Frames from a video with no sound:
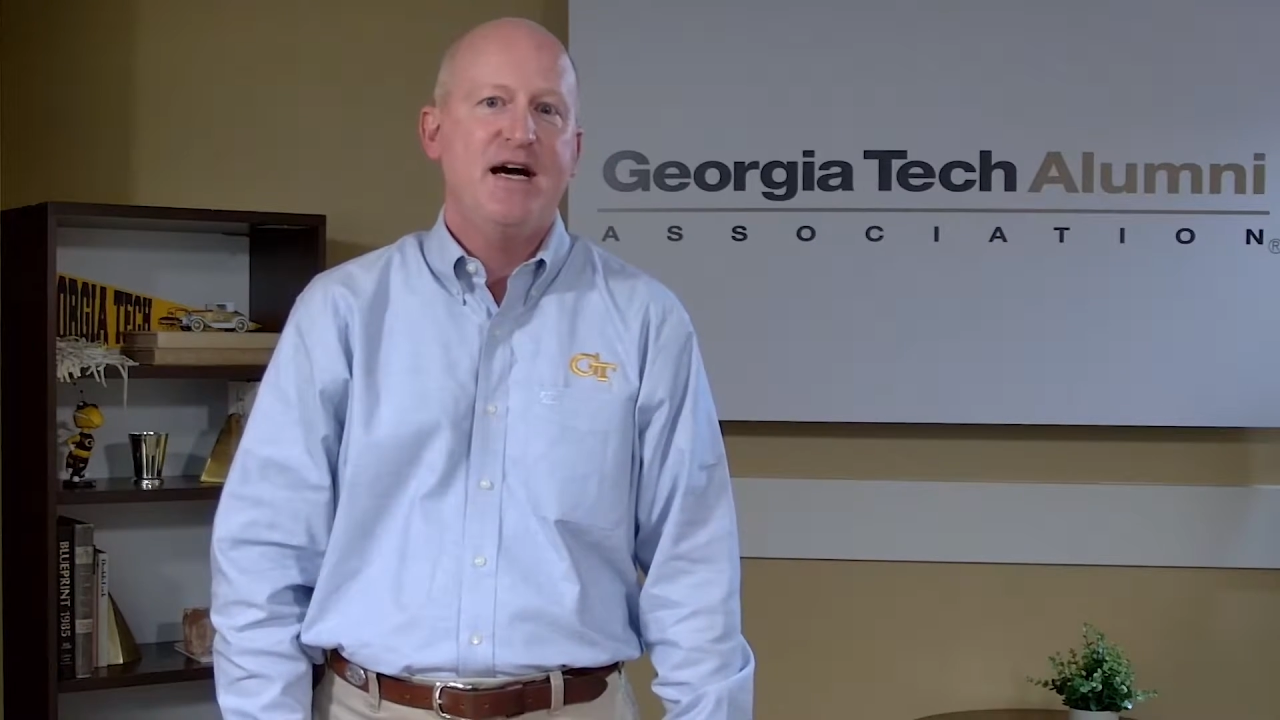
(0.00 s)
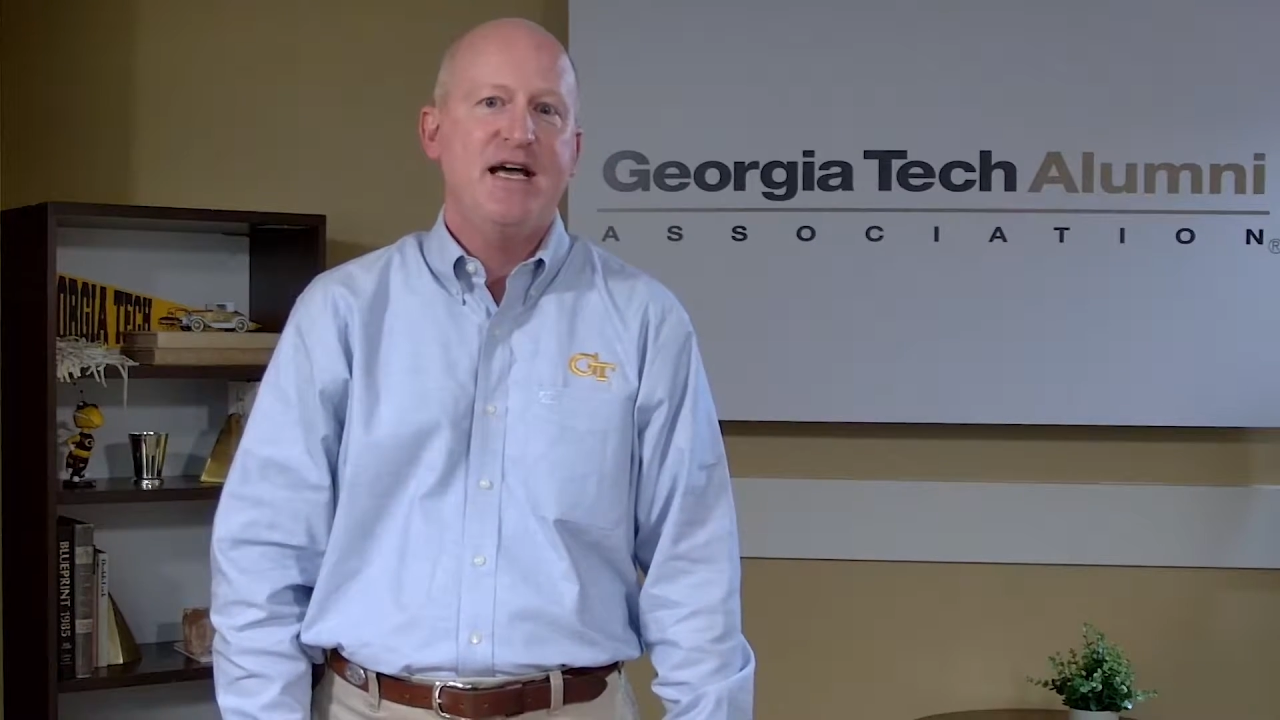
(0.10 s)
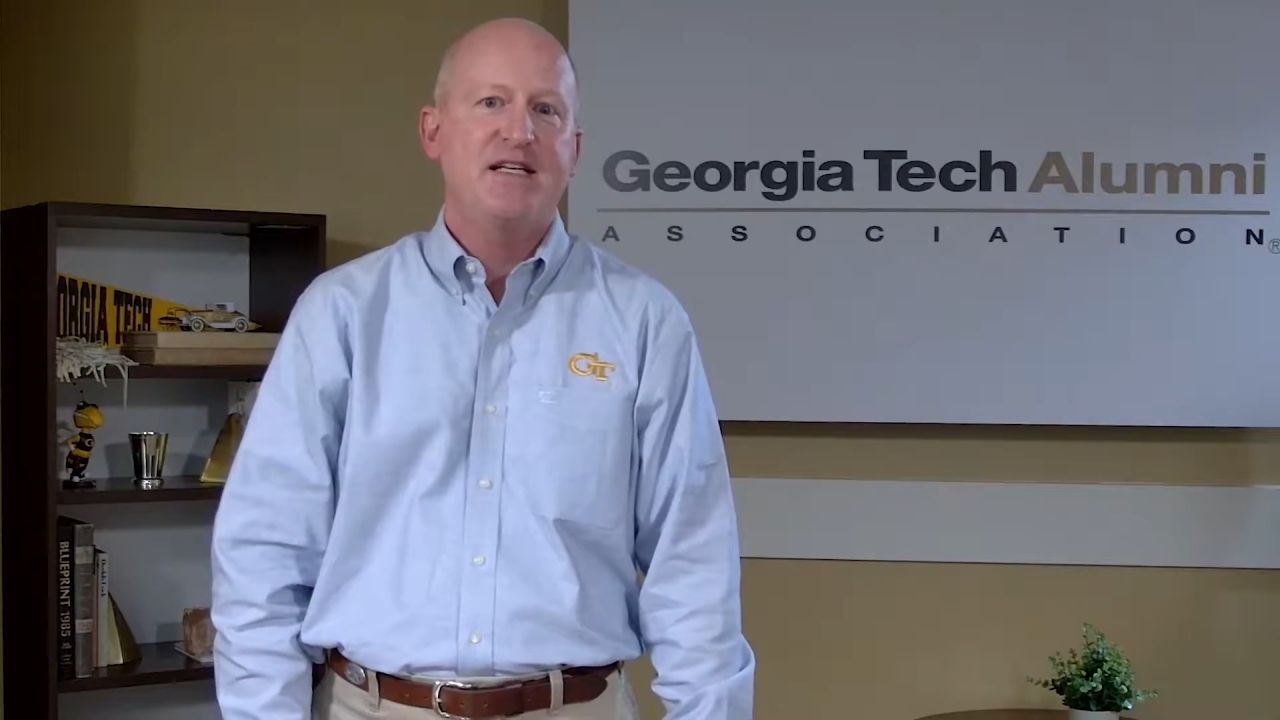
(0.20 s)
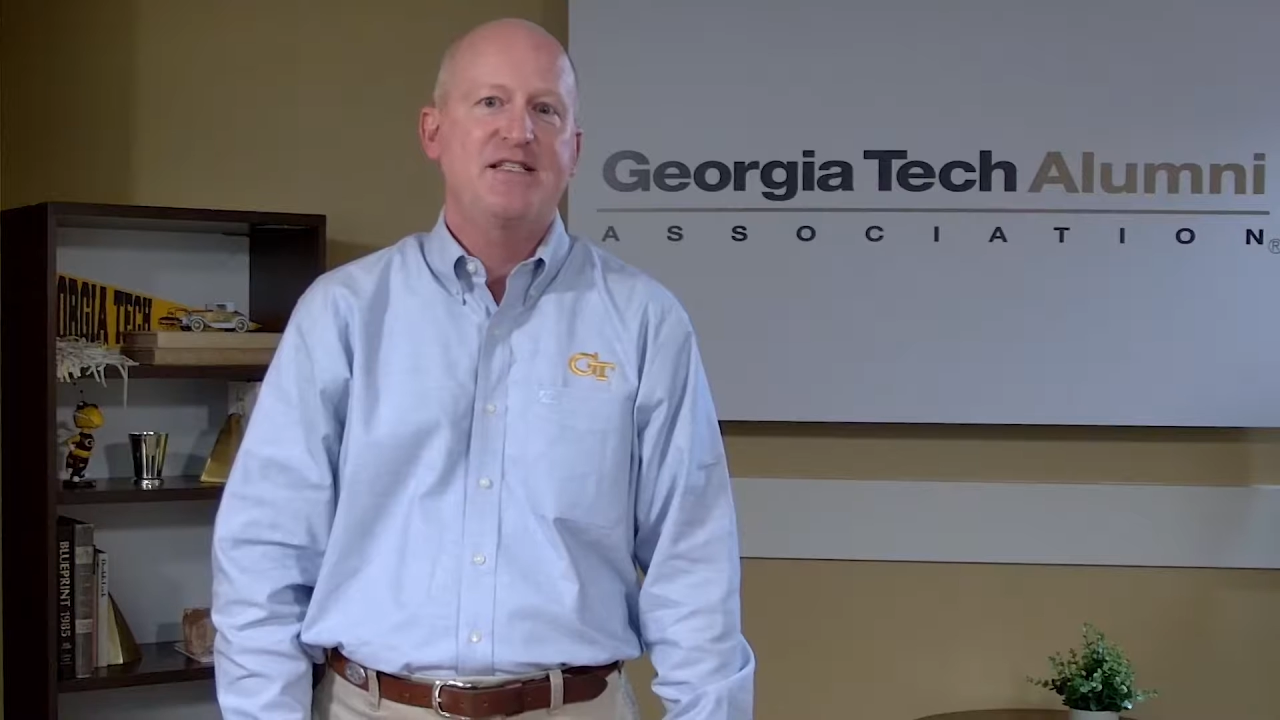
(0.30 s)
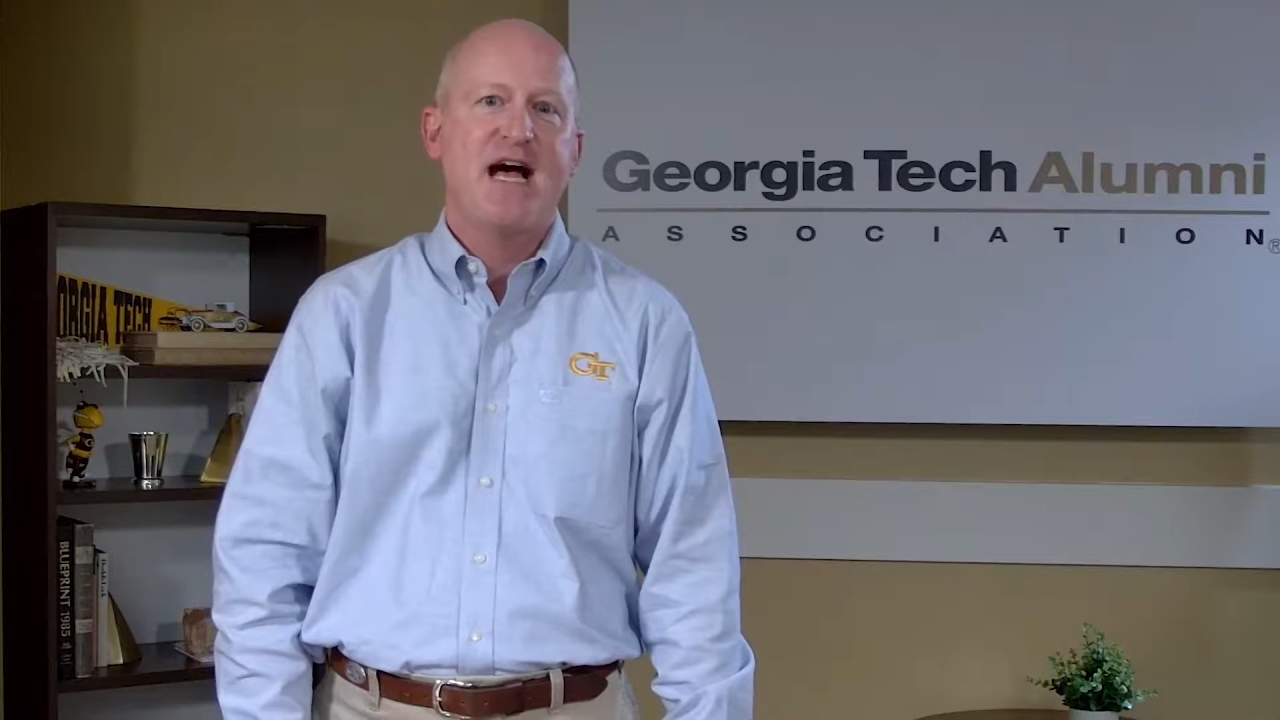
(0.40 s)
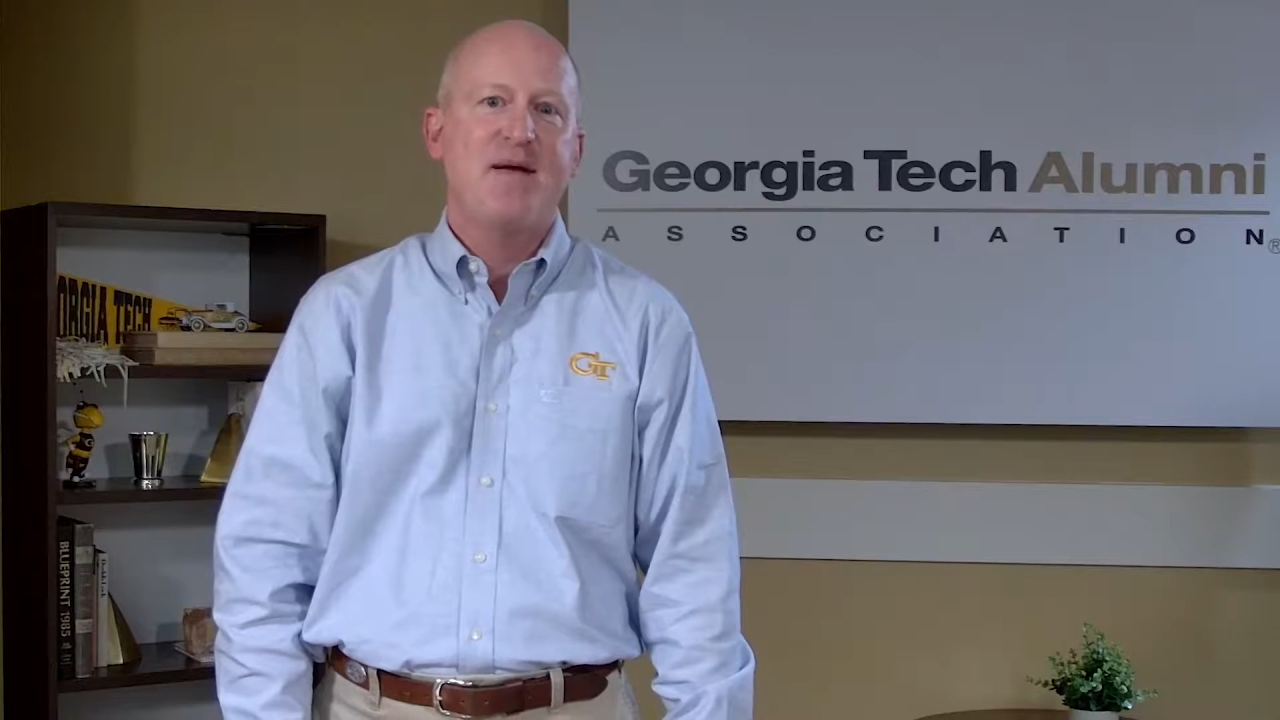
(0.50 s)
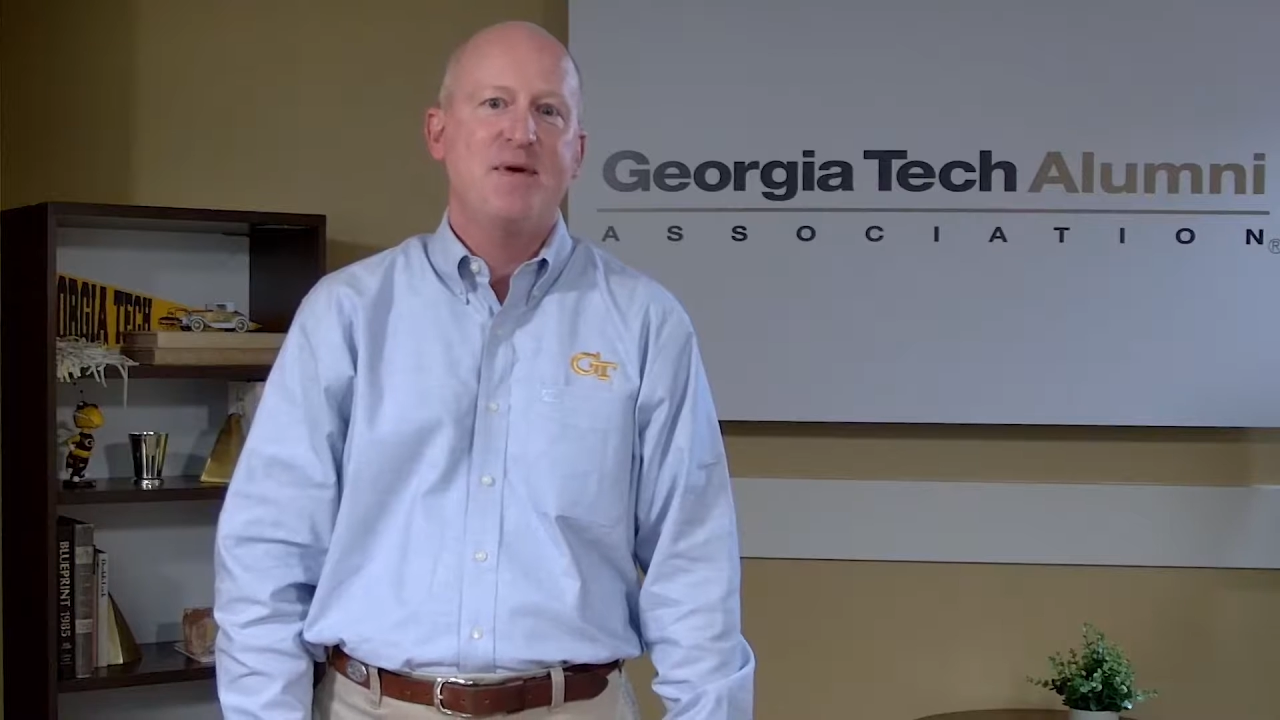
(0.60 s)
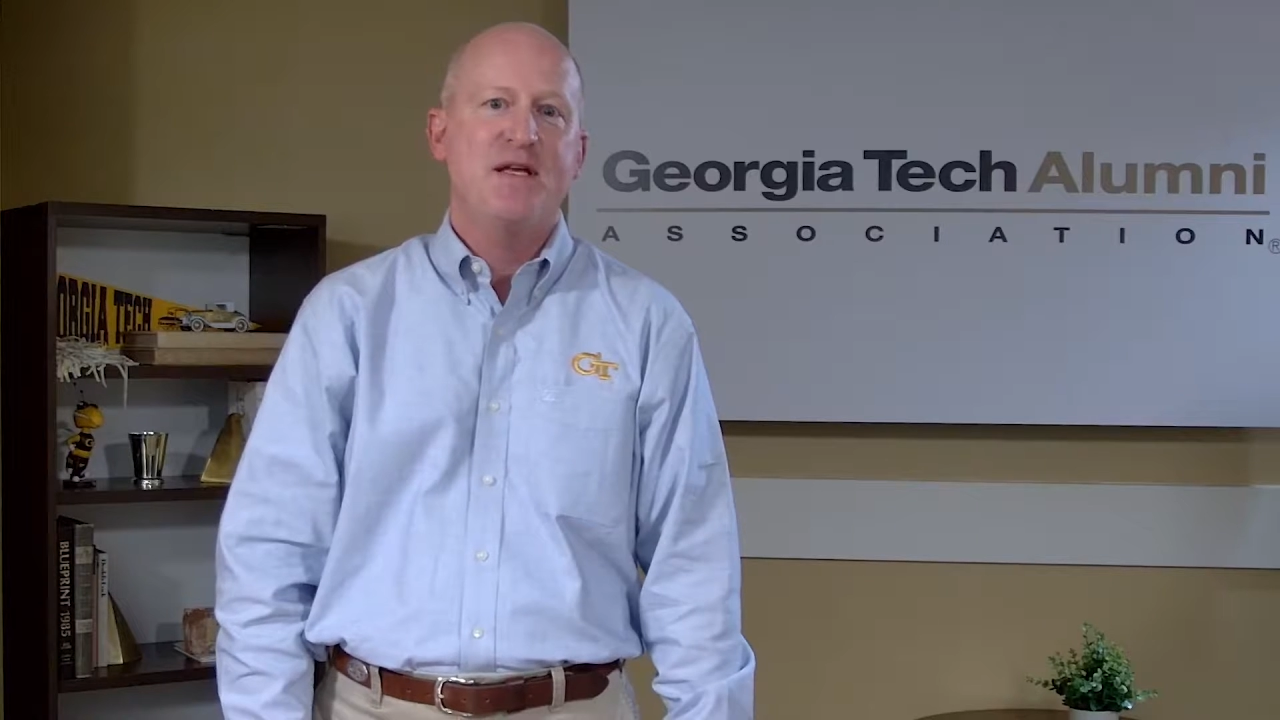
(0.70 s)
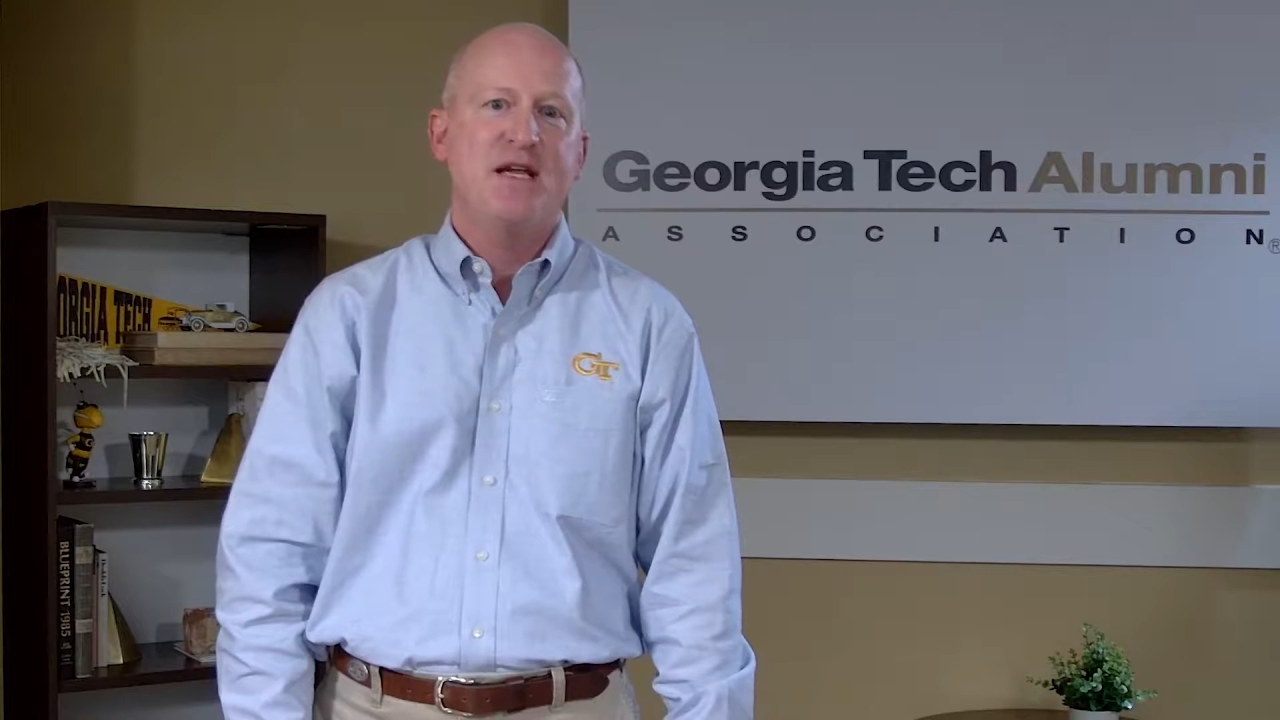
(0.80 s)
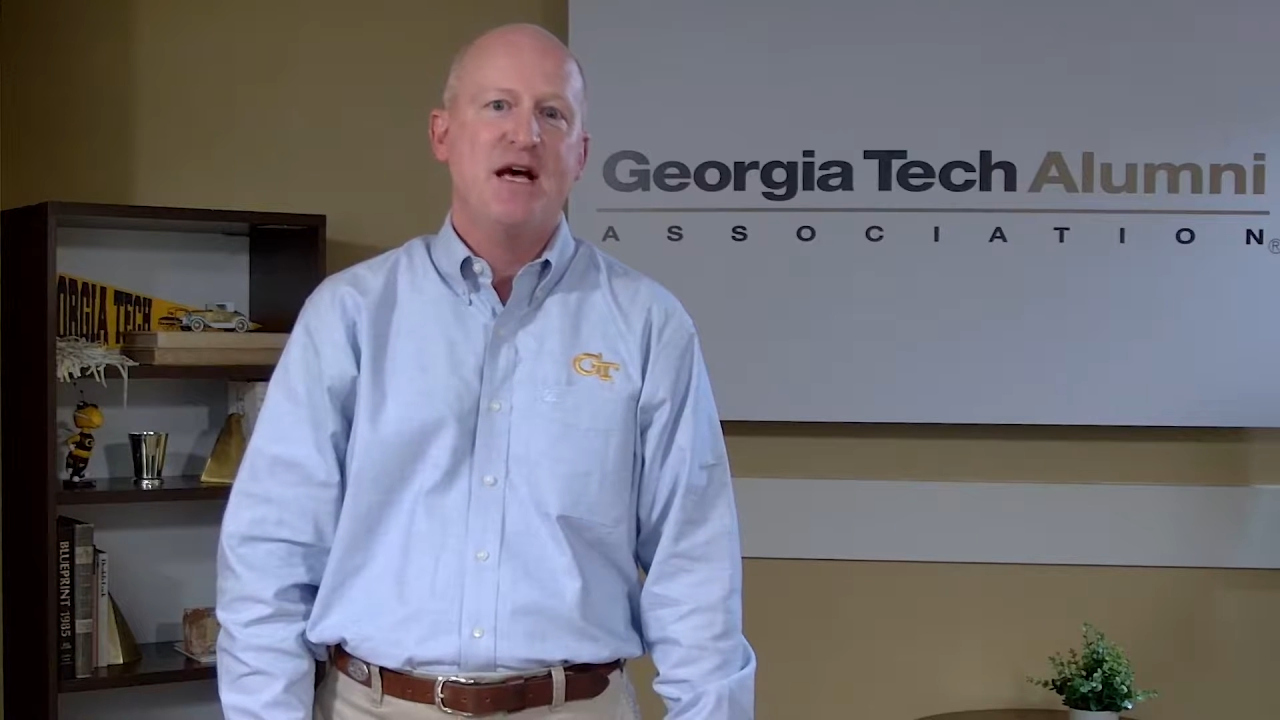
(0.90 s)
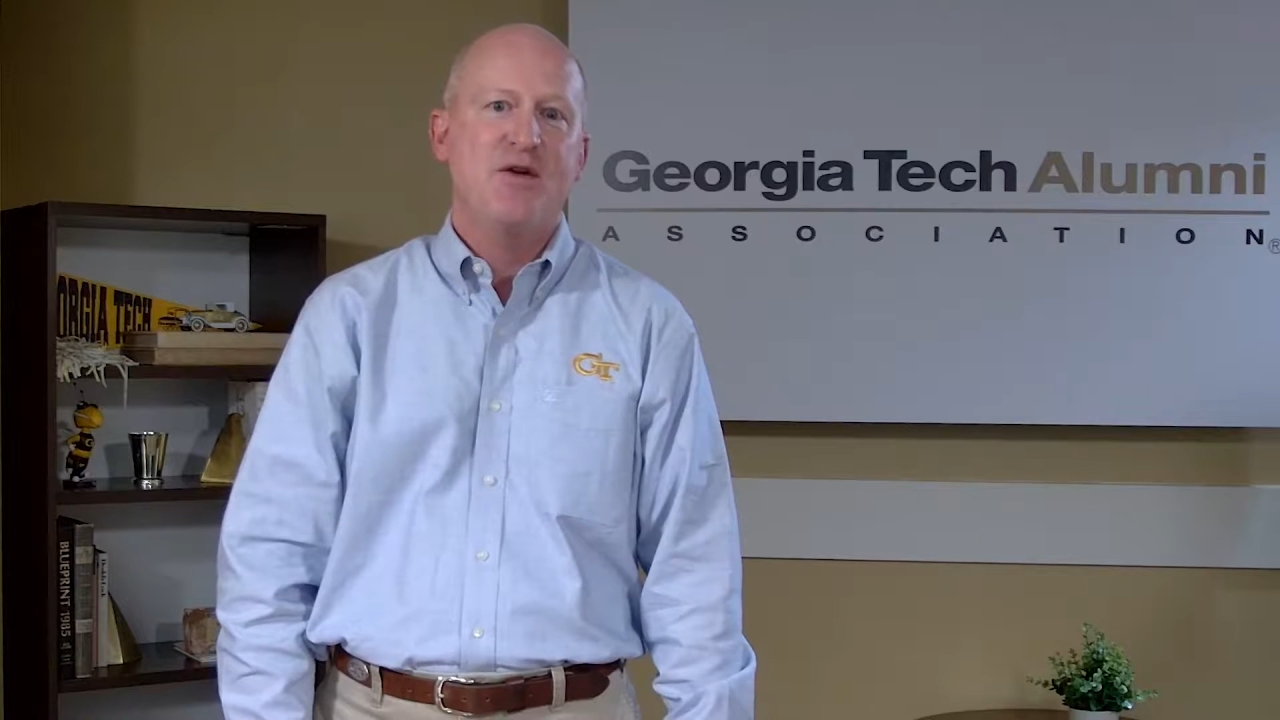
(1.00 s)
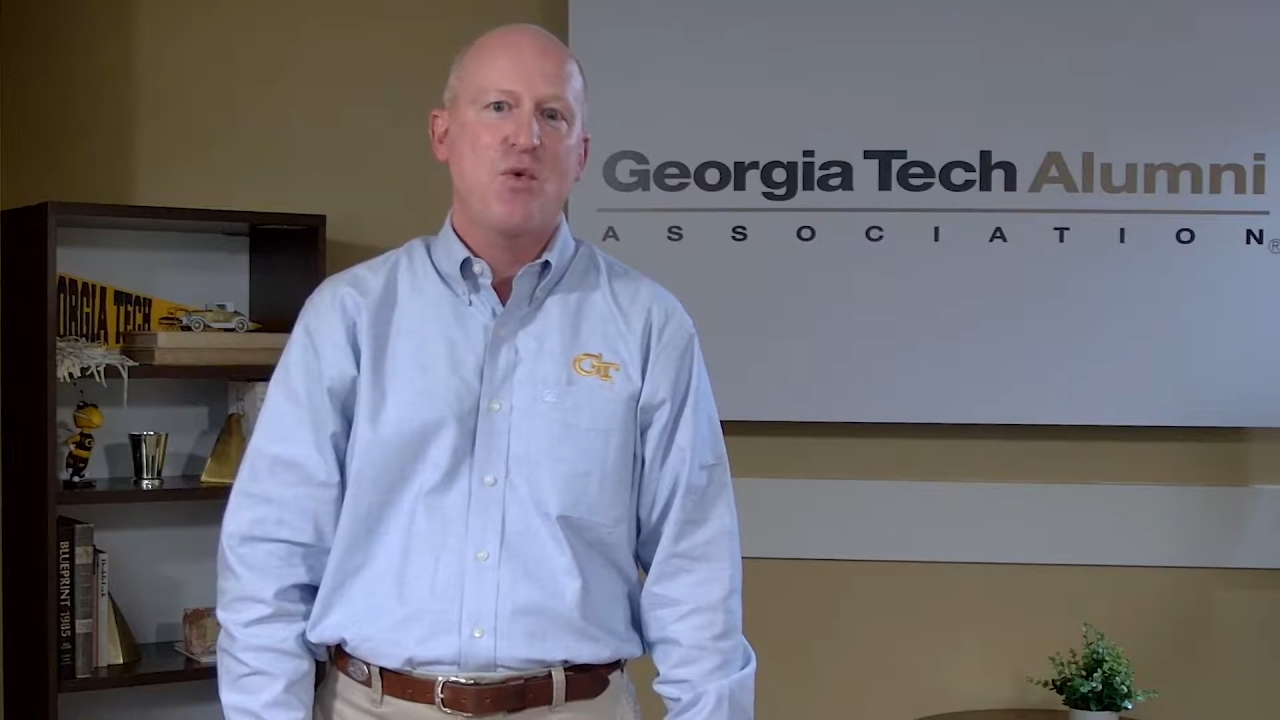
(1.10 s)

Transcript: excitement uh,